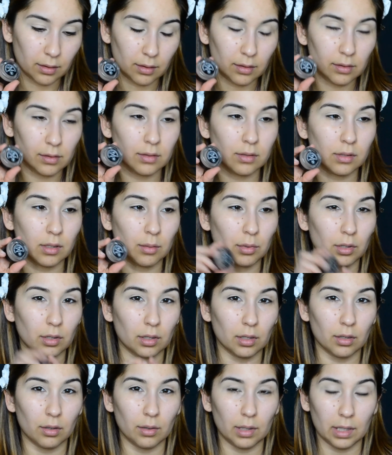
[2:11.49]
So I'm
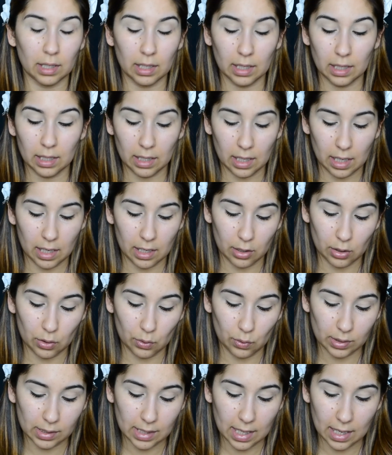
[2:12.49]
gonna go ahead and
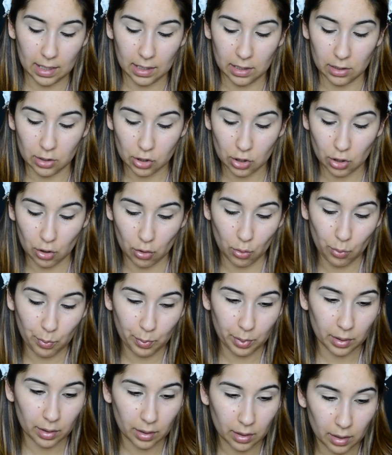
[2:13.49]
use that in Taupe.